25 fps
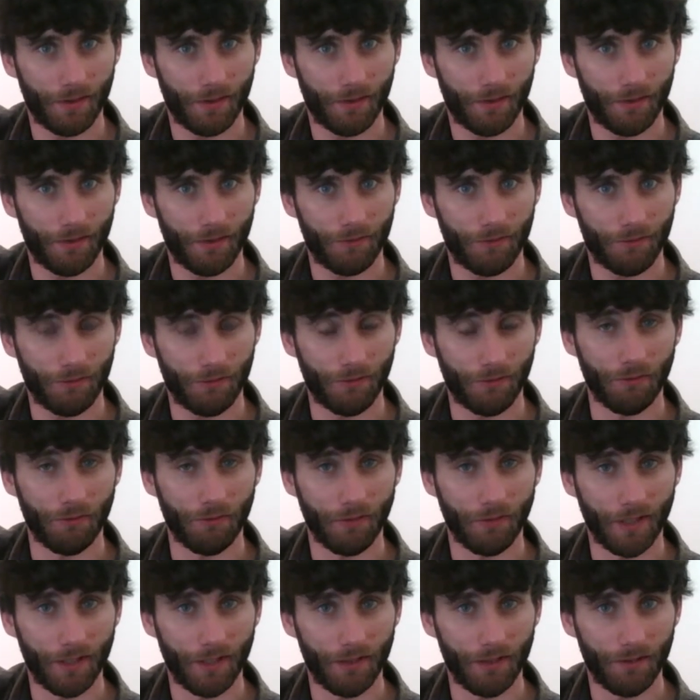for a
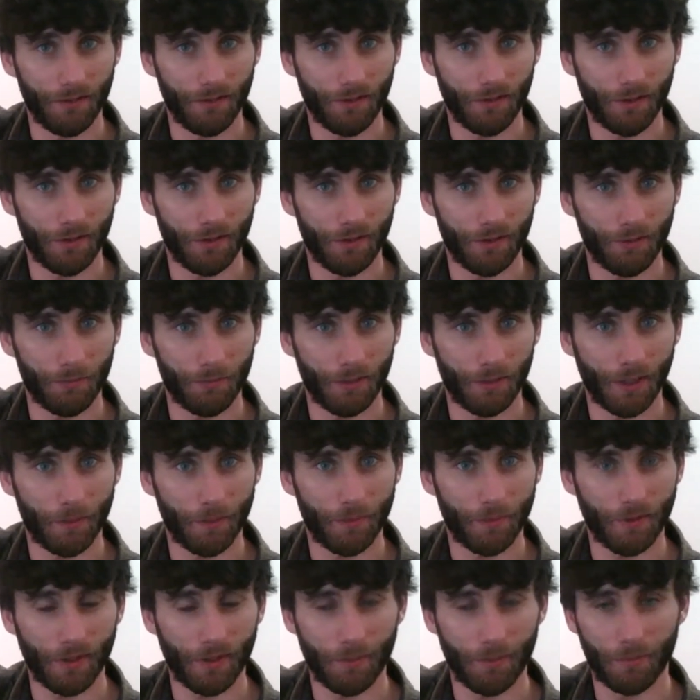reel or a hornpipe.
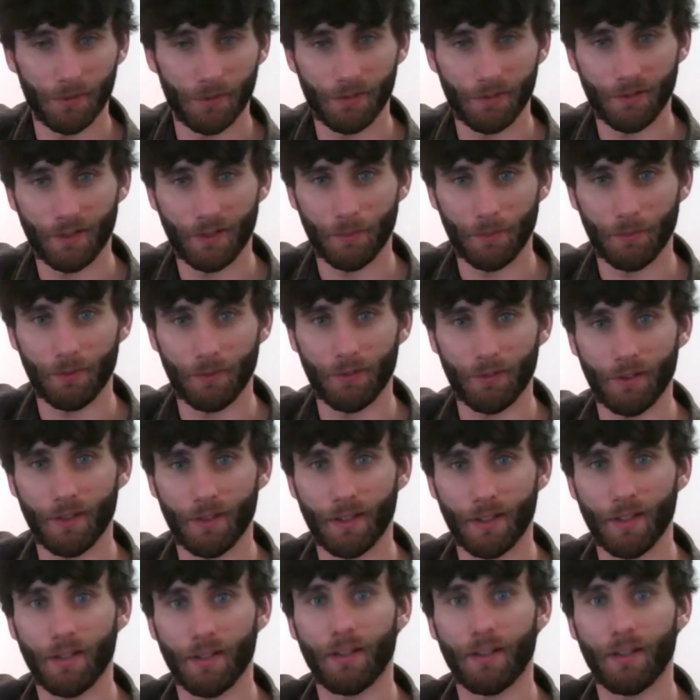So let me just demonstrate that.